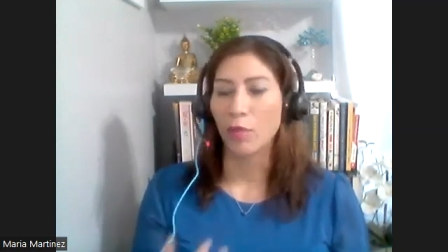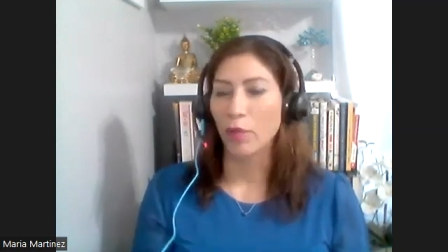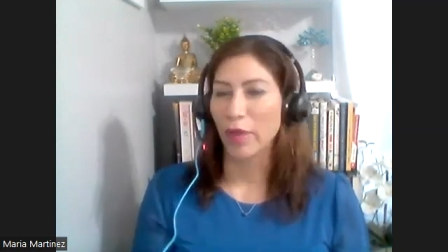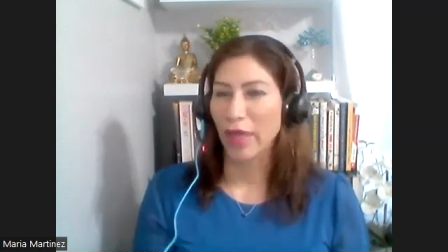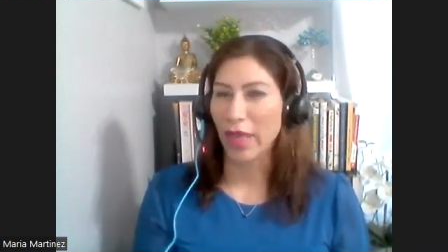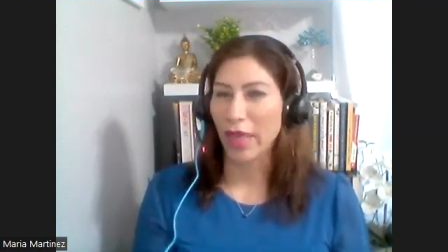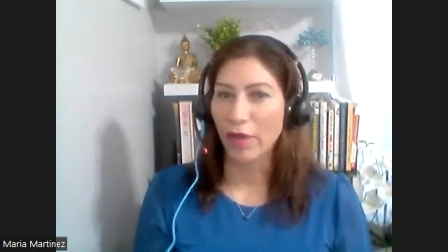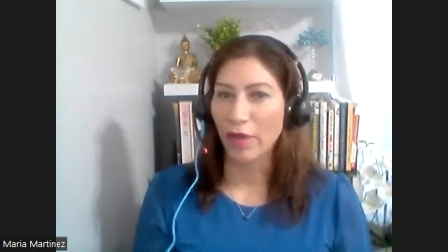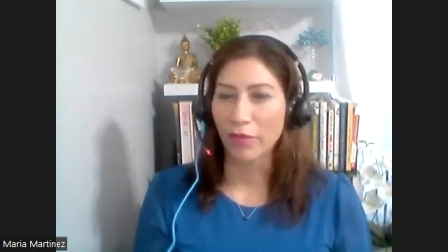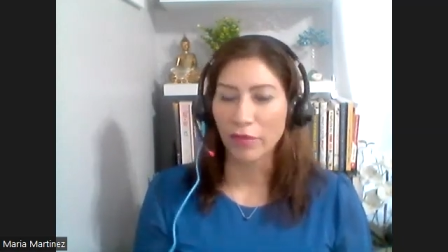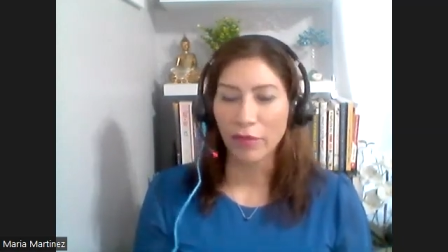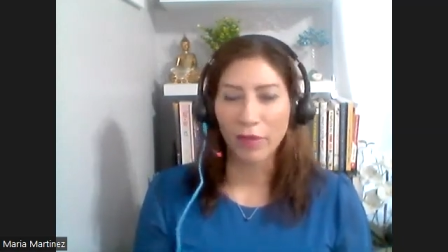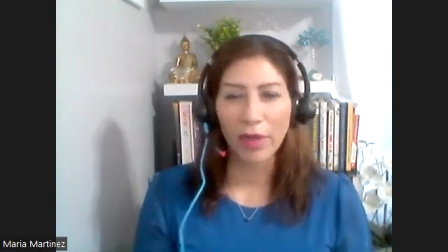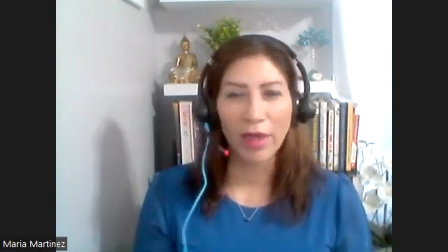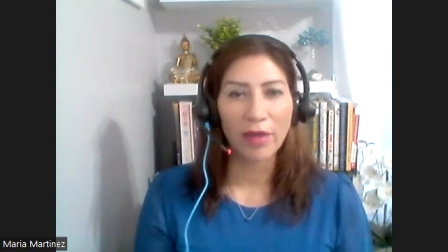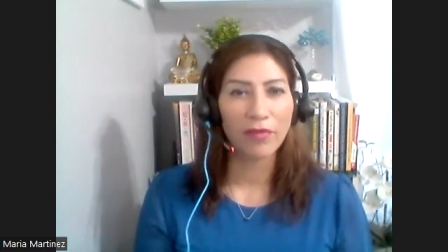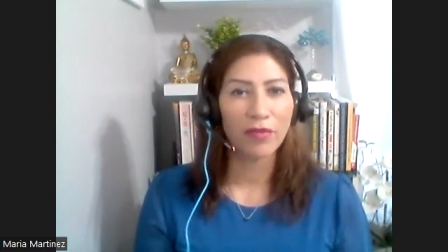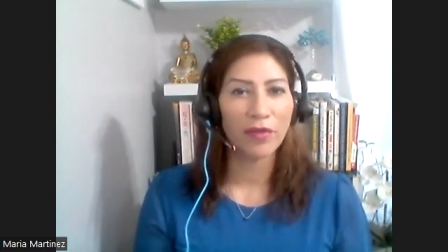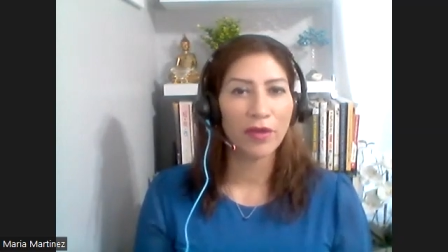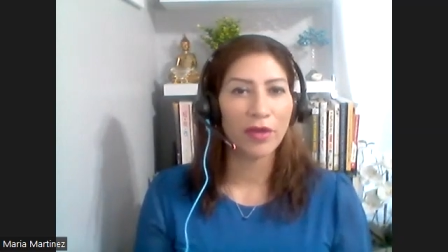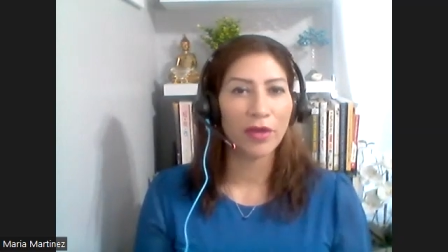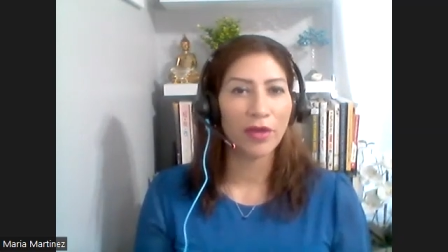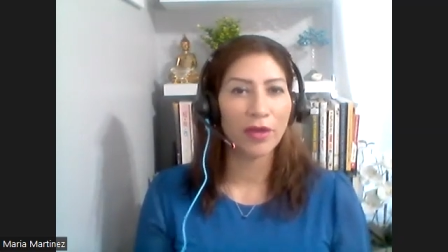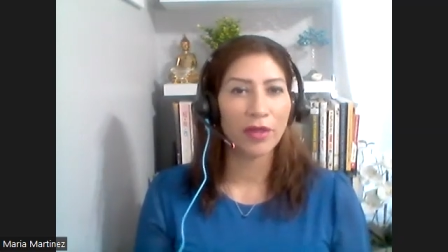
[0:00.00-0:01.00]
we have to
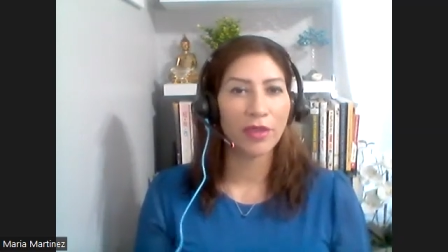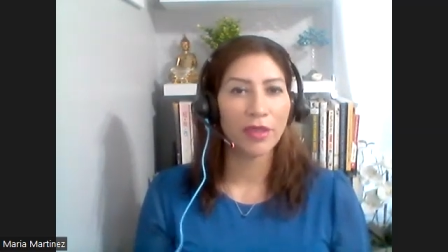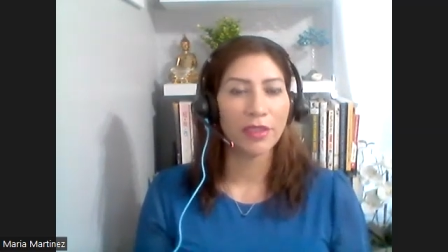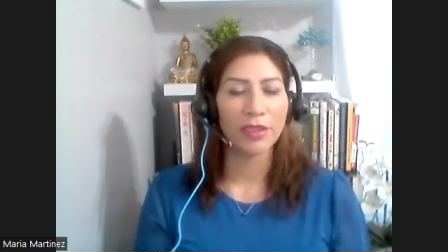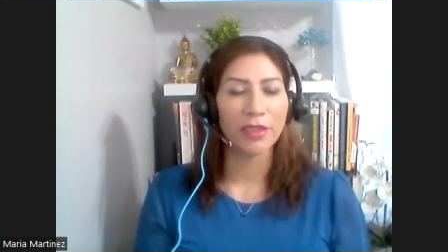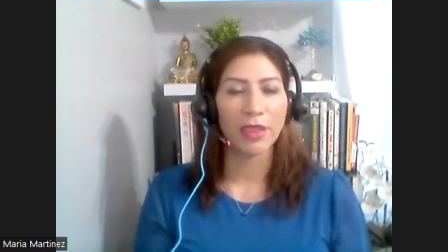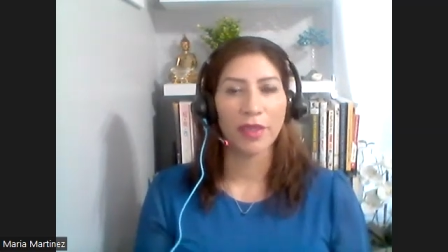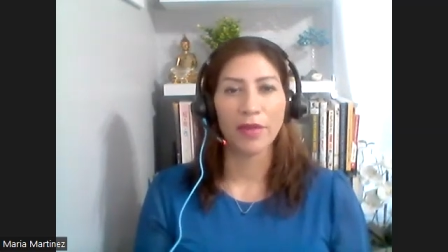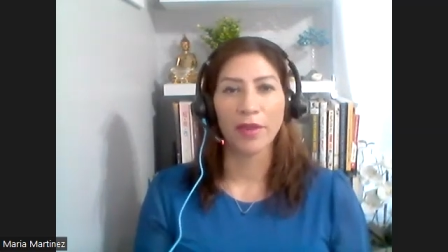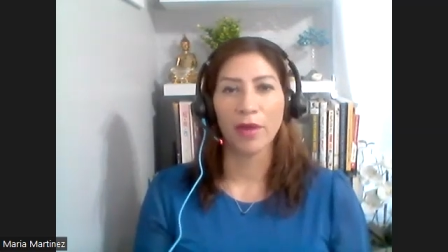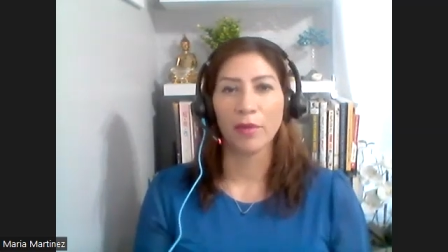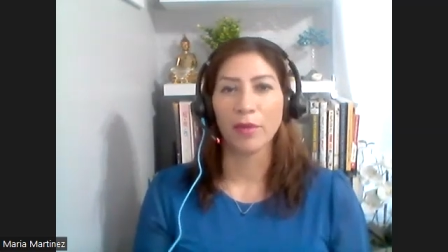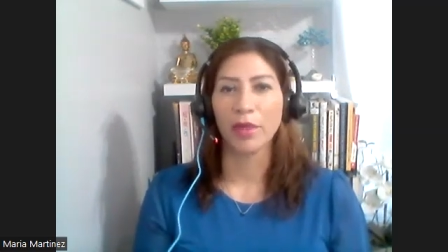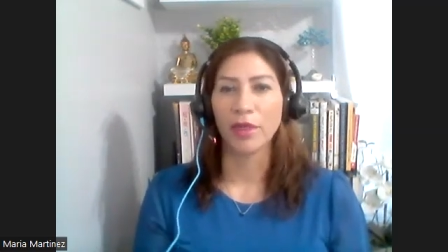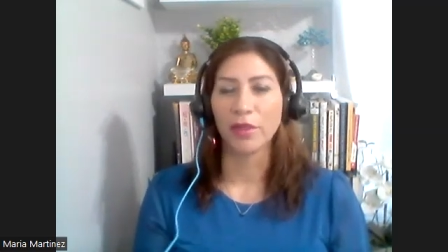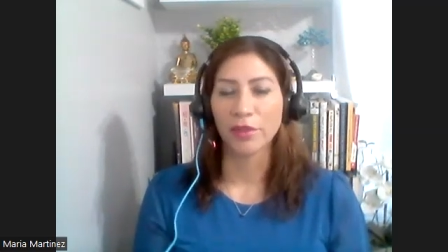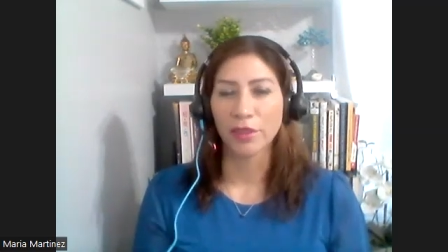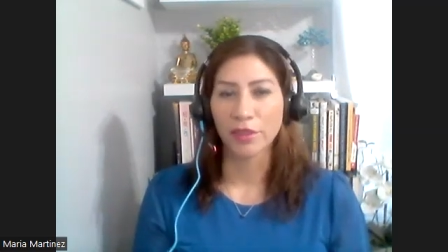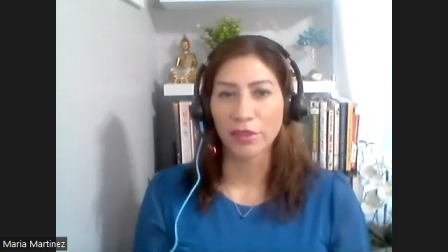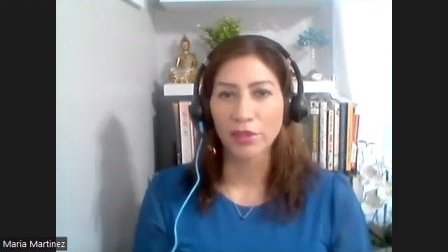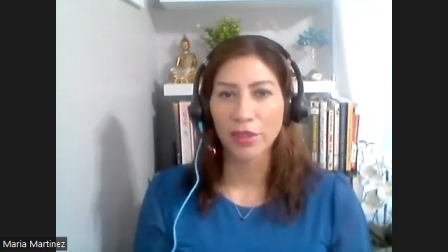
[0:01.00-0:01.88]
effort, that we don't